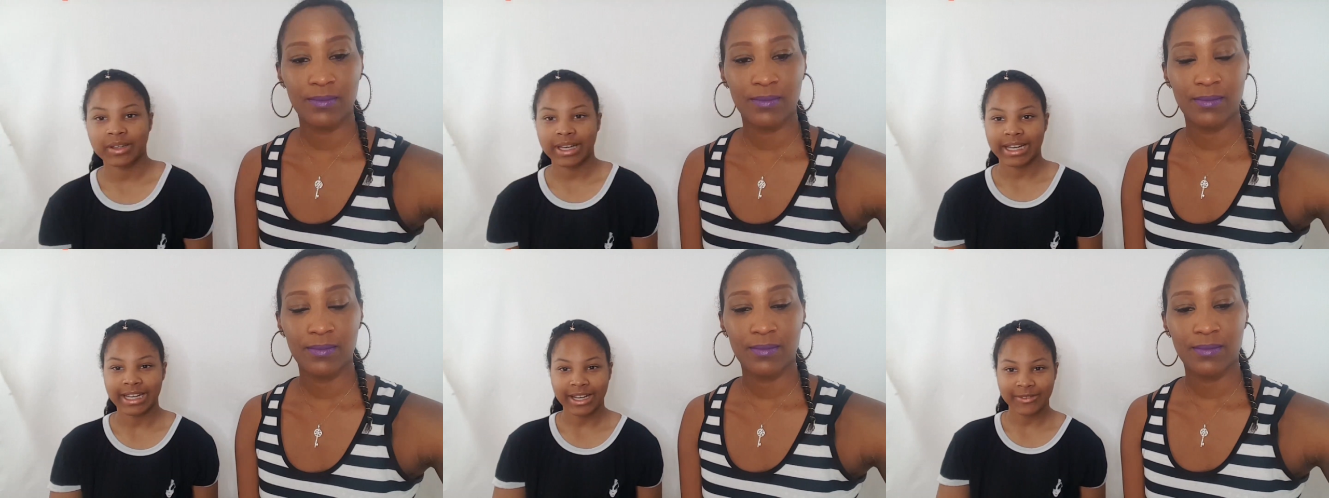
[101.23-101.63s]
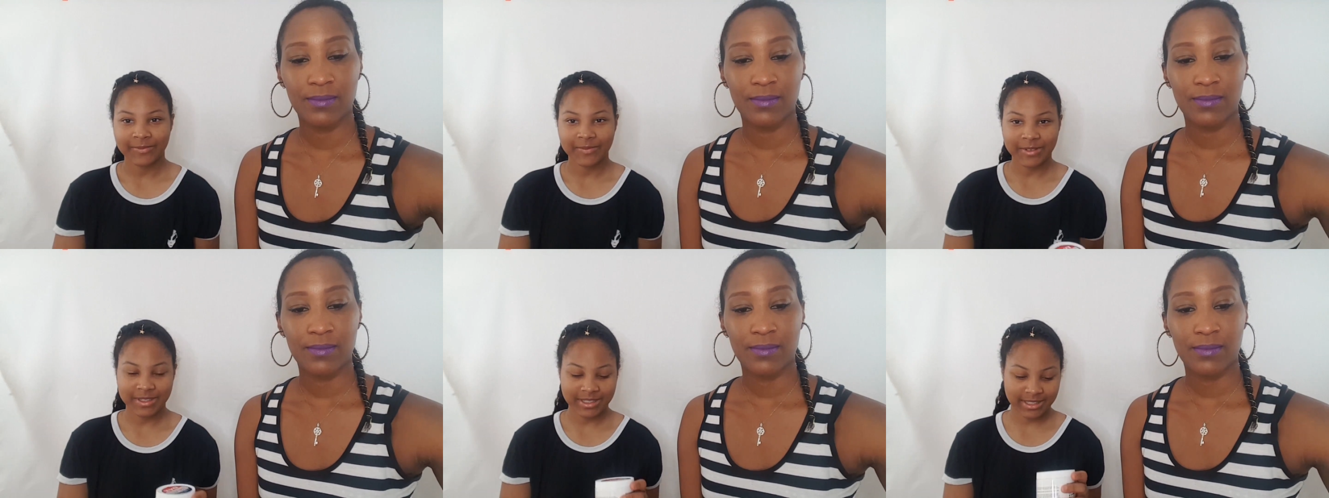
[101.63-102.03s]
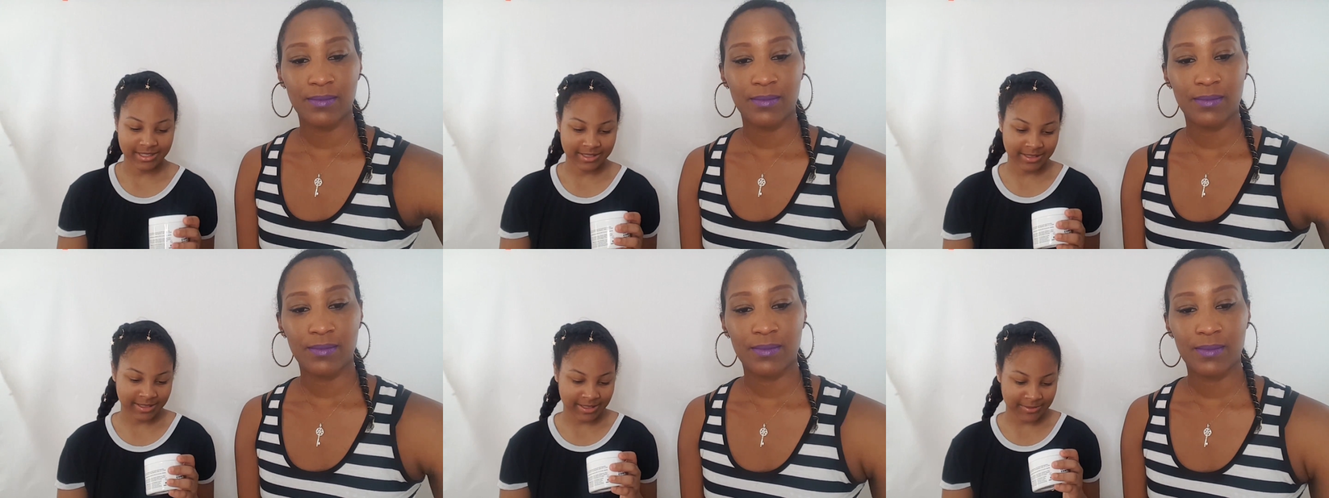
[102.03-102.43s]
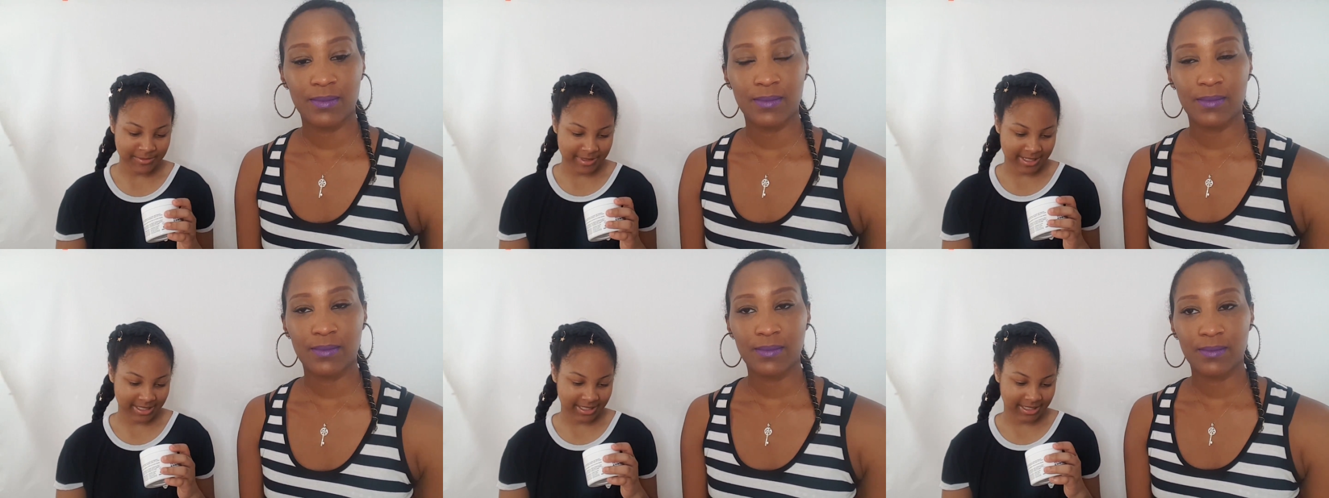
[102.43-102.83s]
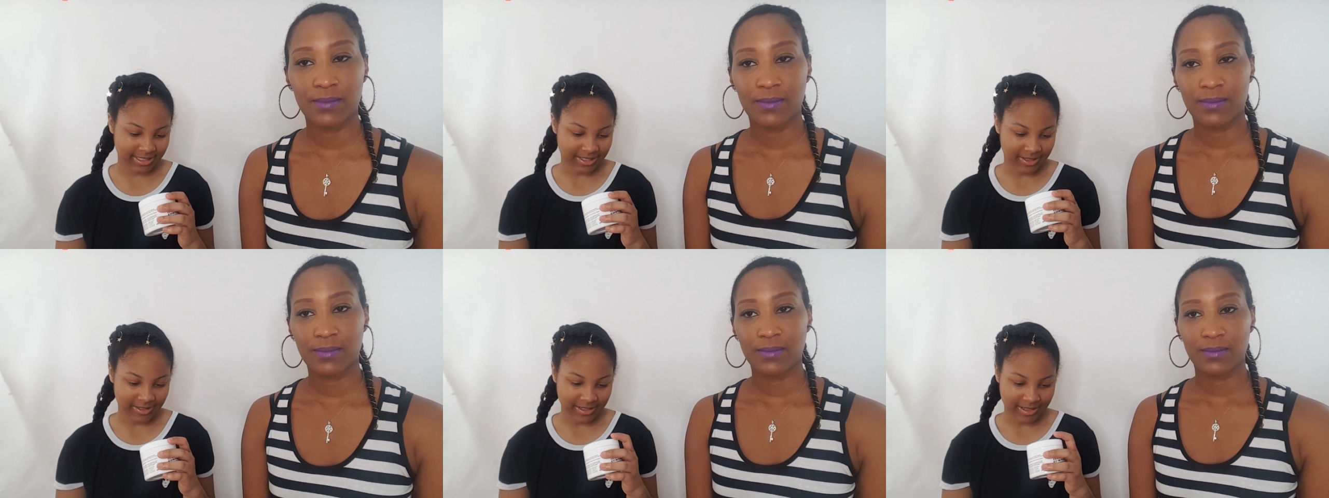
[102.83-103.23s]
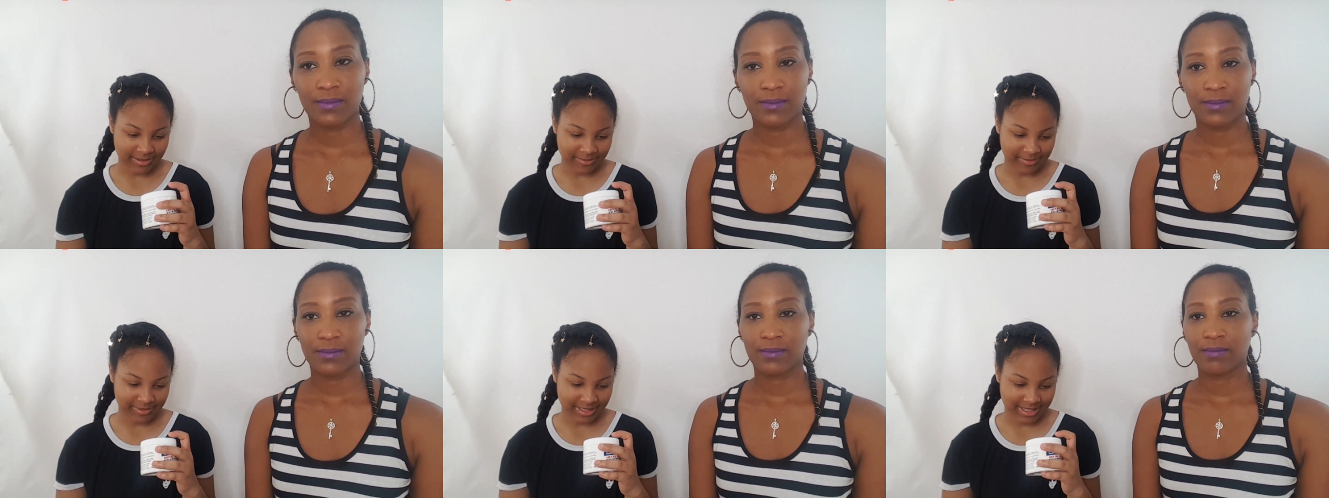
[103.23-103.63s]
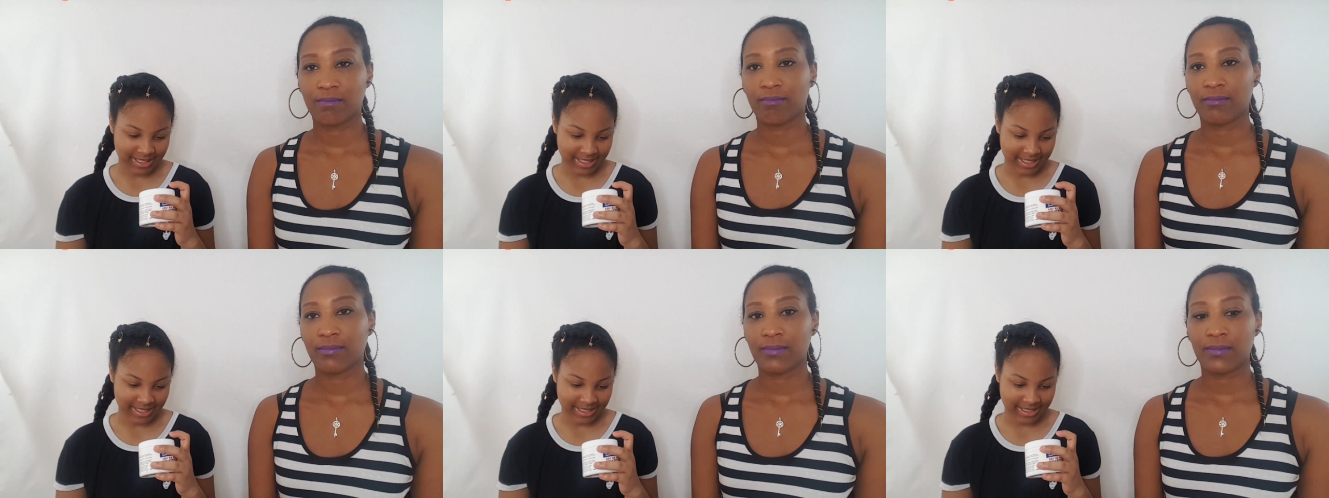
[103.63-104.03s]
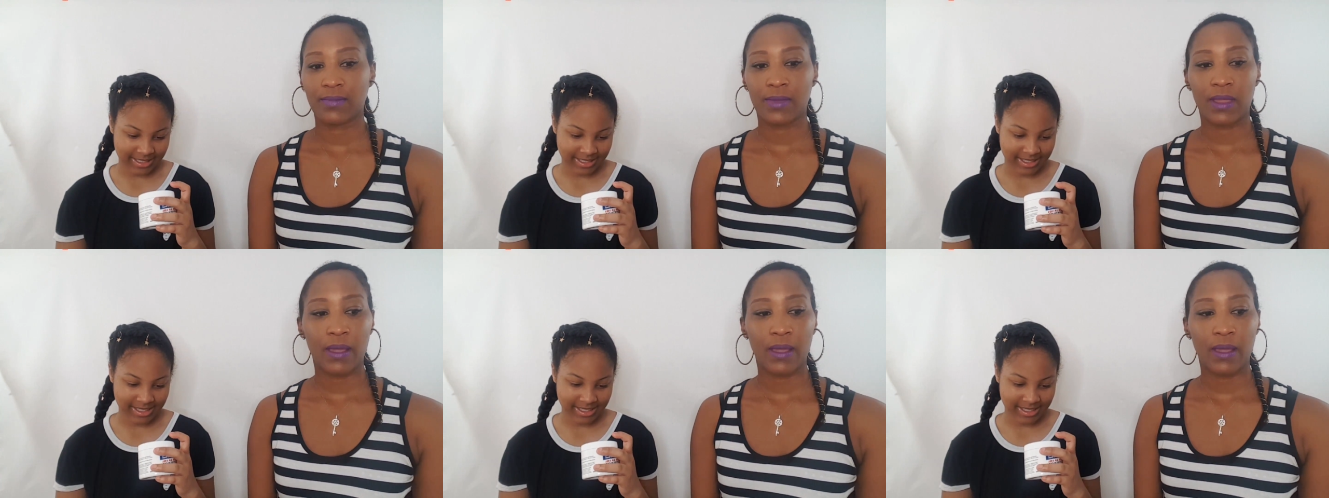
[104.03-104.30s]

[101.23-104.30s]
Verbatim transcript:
Speaker 1: Okay, I firstly want to start off with this